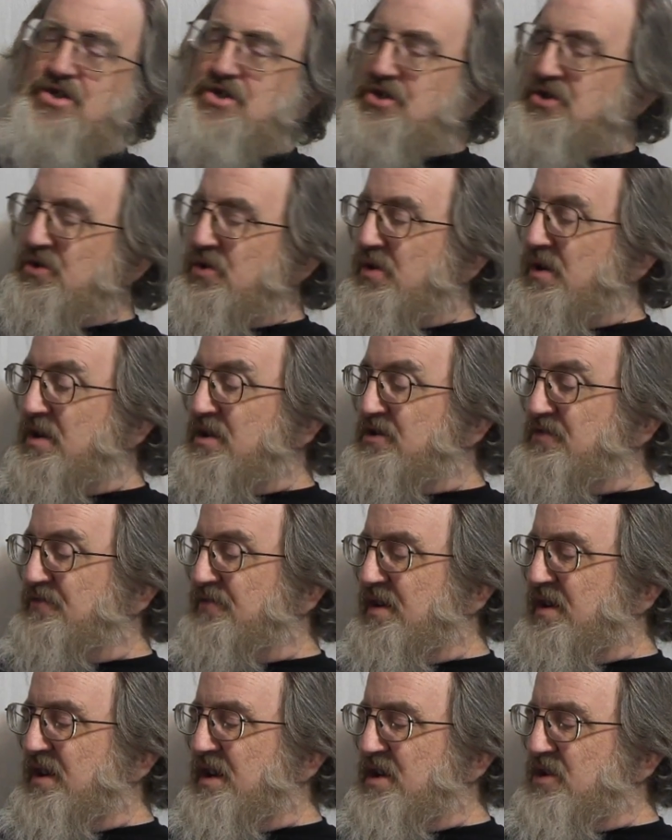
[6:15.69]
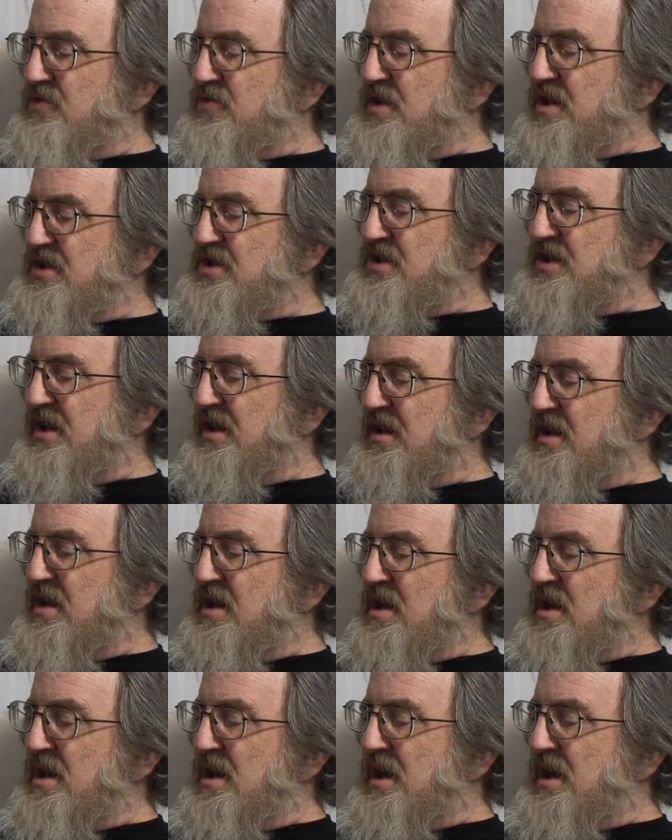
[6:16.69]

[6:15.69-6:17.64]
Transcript: his story. It's very interesting.